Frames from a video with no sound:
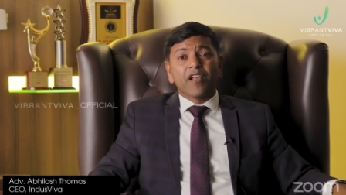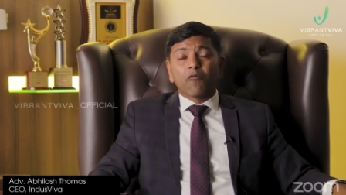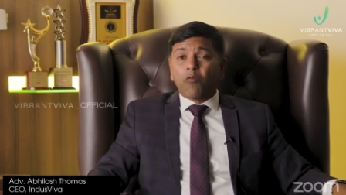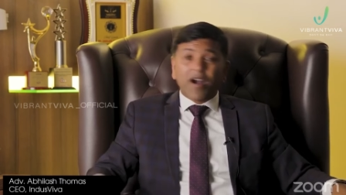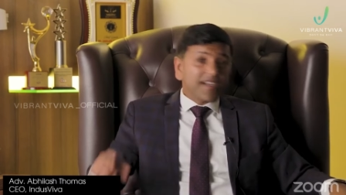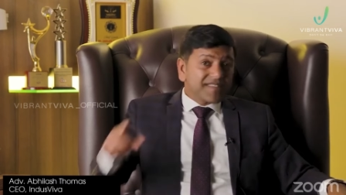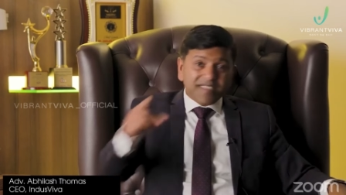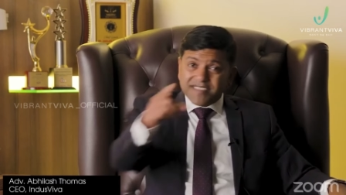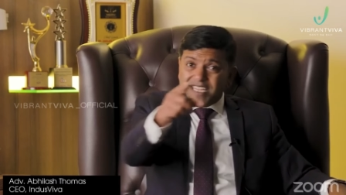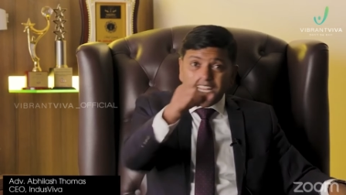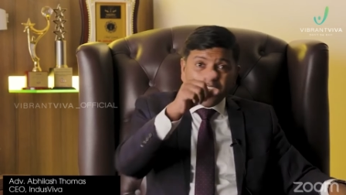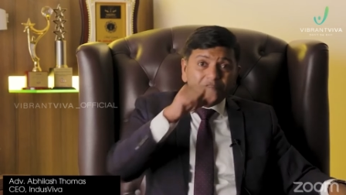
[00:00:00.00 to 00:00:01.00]
What is the
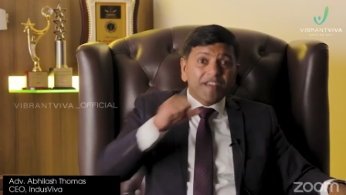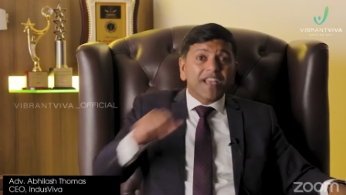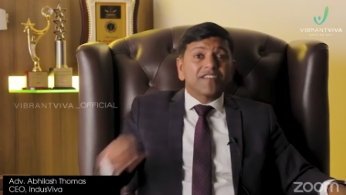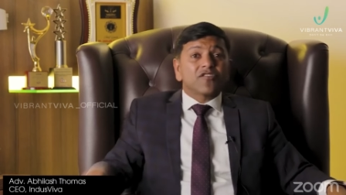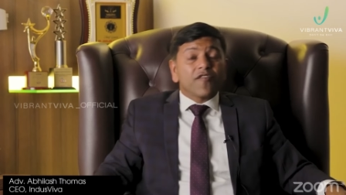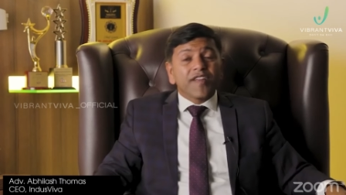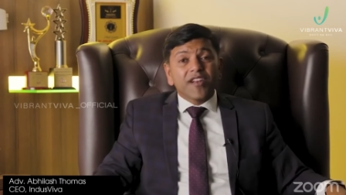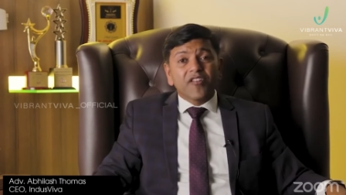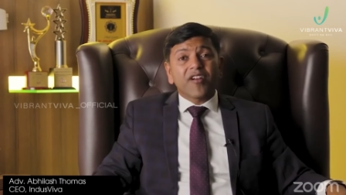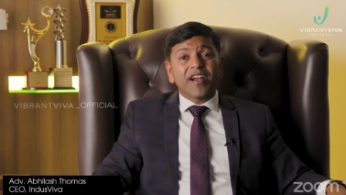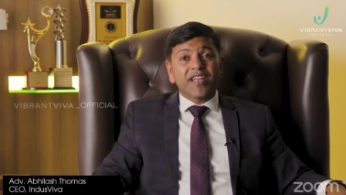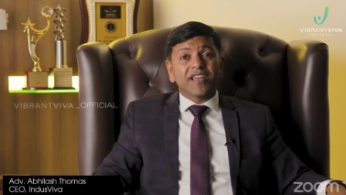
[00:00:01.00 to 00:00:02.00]
significance of
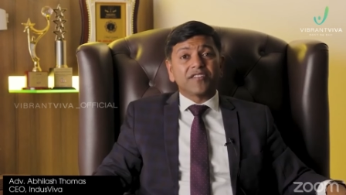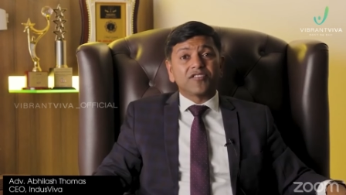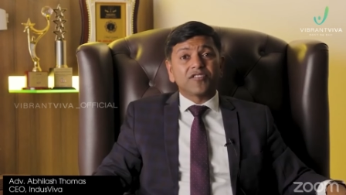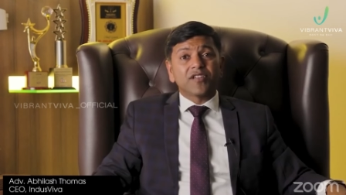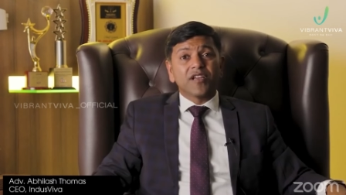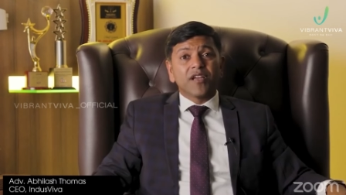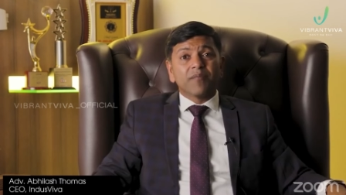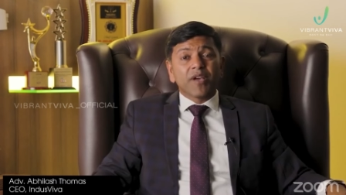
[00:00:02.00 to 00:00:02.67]
ingredients?